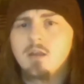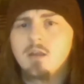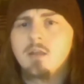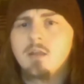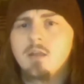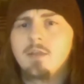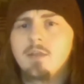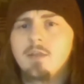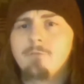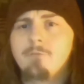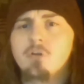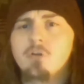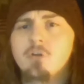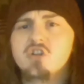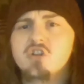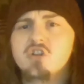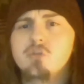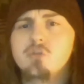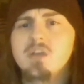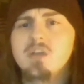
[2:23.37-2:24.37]
The
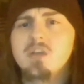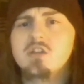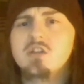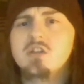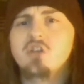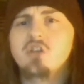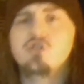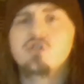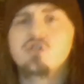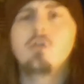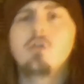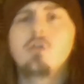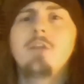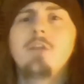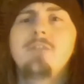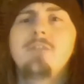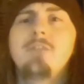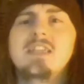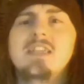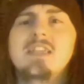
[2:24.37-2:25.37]
first was Chula
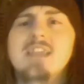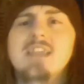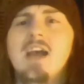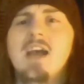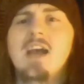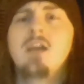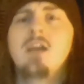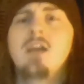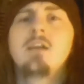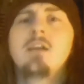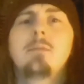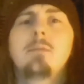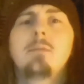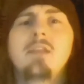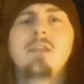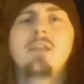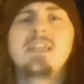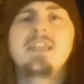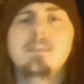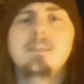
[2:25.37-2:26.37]
Vista
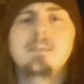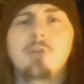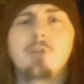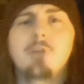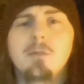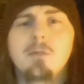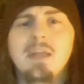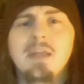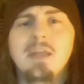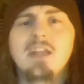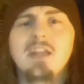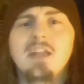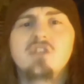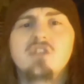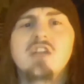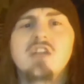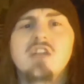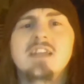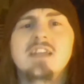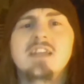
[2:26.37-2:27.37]
Police Department in
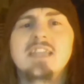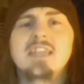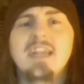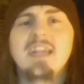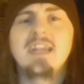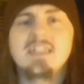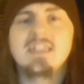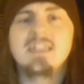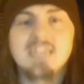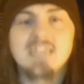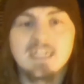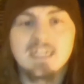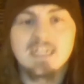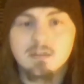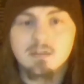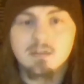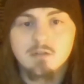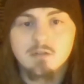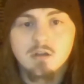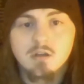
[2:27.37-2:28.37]

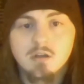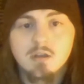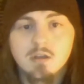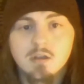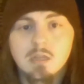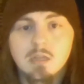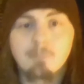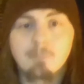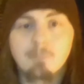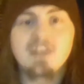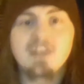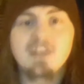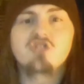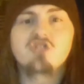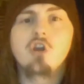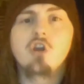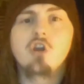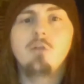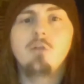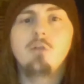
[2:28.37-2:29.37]
2018. The police
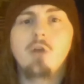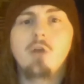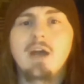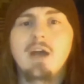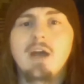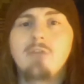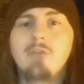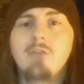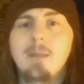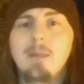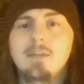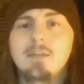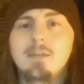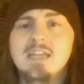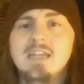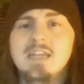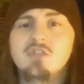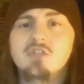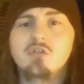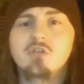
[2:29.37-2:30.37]
drone will have a
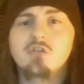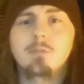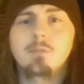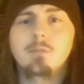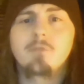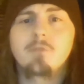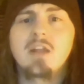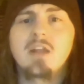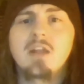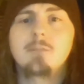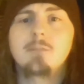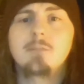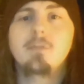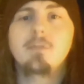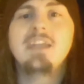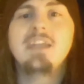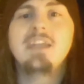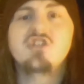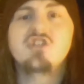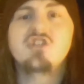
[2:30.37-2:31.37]
potential to prevent
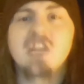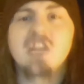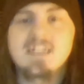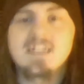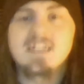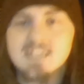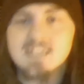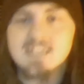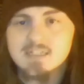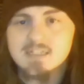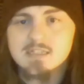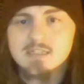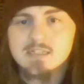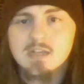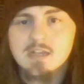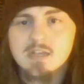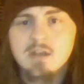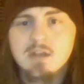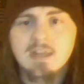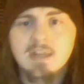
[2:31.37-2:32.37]
police chases,
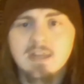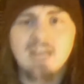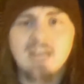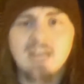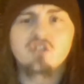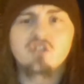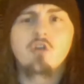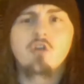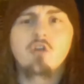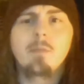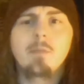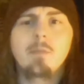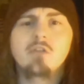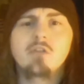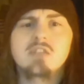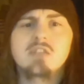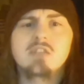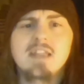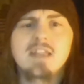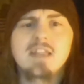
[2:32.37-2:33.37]
catch
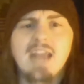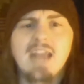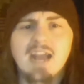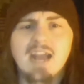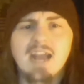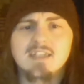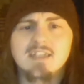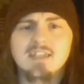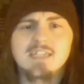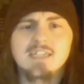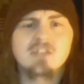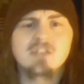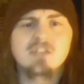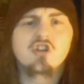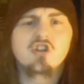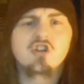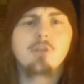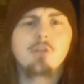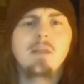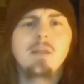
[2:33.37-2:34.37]
criminals in the act, and
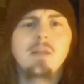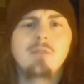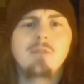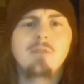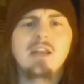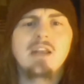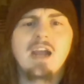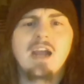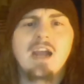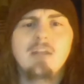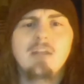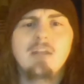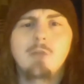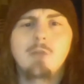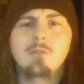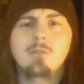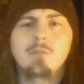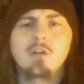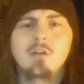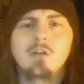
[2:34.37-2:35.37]
determine when
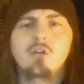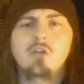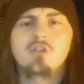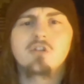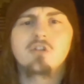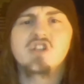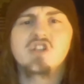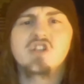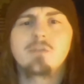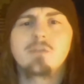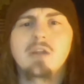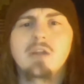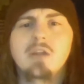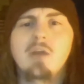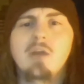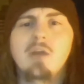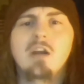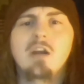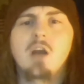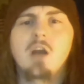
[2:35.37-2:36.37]
911 calls don't
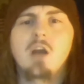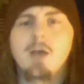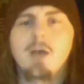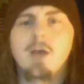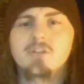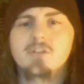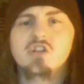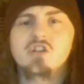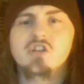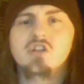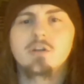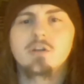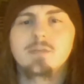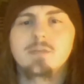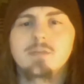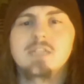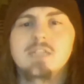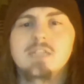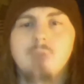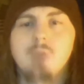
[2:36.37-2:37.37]
require an officer to
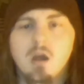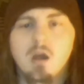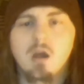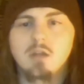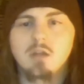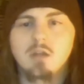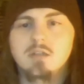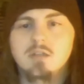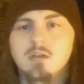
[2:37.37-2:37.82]
respond.